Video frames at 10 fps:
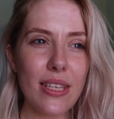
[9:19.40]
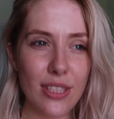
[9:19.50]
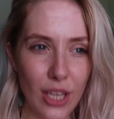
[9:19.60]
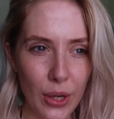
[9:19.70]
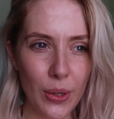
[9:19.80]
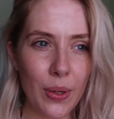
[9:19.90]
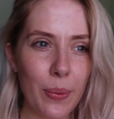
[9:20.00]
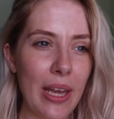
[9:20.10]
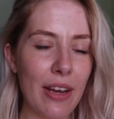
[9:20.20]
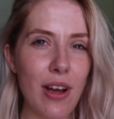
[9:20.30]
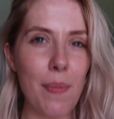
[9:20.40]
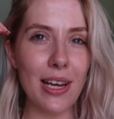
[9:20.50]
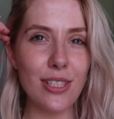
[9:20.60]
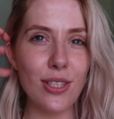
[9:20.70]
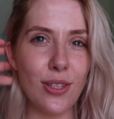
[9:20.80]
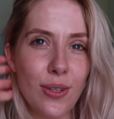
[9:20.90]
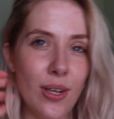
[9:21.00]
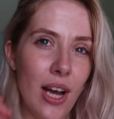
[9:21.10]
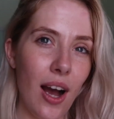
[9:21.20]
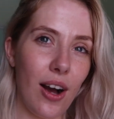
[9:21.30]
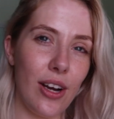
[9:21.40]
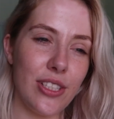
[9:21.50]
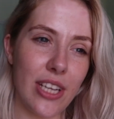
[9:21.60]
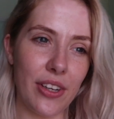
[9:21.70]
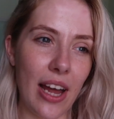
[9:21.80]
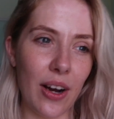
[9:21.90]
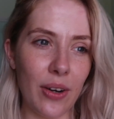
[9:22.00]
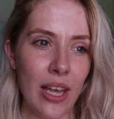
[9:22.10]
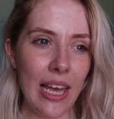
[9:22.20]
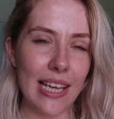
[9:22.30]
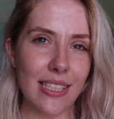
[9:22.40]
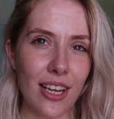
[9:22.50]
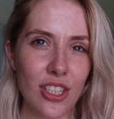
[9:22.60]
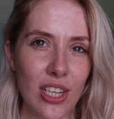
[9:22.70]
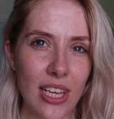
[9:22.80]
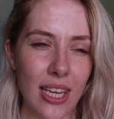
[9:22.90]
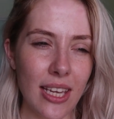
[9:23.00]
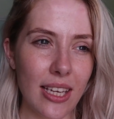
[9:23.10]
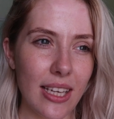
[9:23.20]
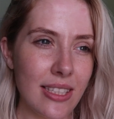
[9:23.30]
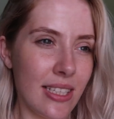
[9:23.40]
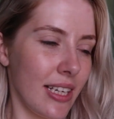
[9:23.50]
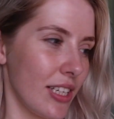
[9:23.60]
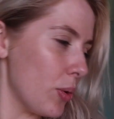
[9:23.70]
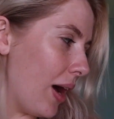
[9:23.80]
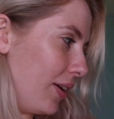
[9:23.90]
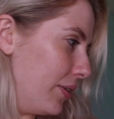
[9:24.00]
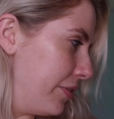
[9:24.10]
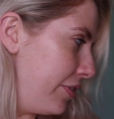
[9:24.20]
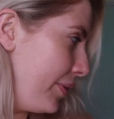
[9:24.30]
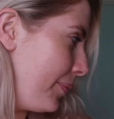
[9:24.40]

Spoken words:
So we have come back to our hotel now. It's actually, is it like 12?